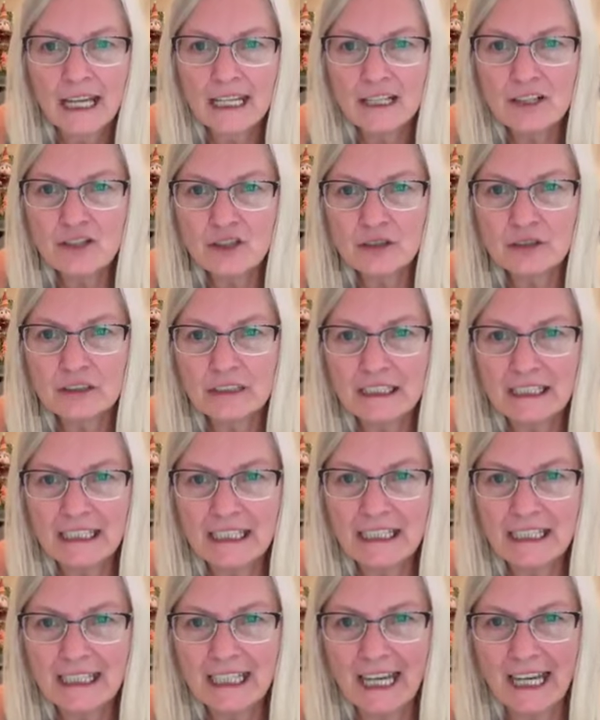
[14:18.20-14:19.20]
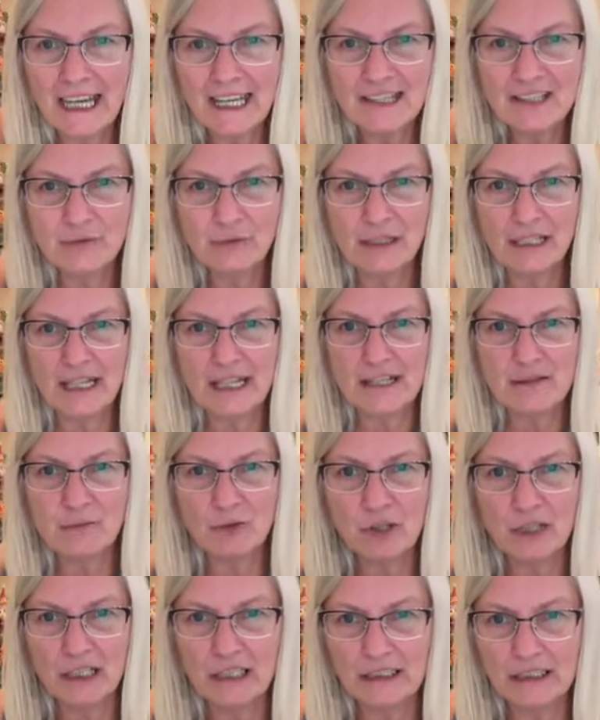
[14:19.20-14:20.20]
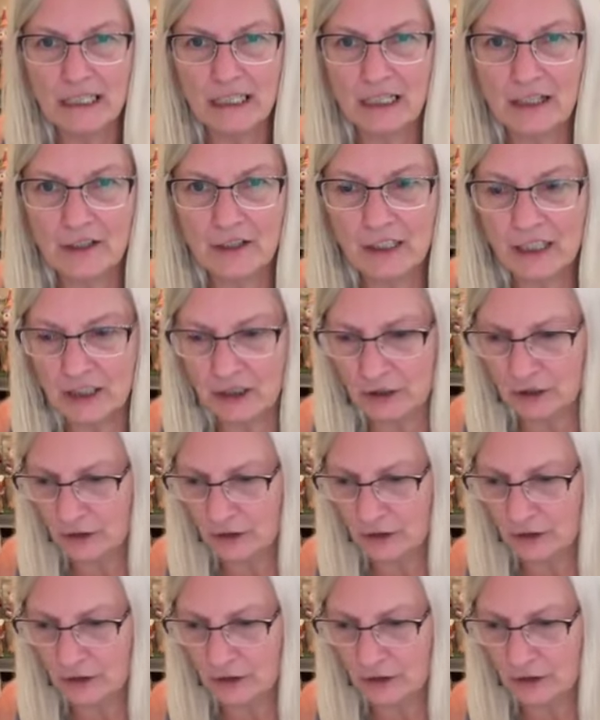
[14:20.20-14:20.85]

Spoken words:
Hey, Julie. Hey, sweet Esmeralda. How are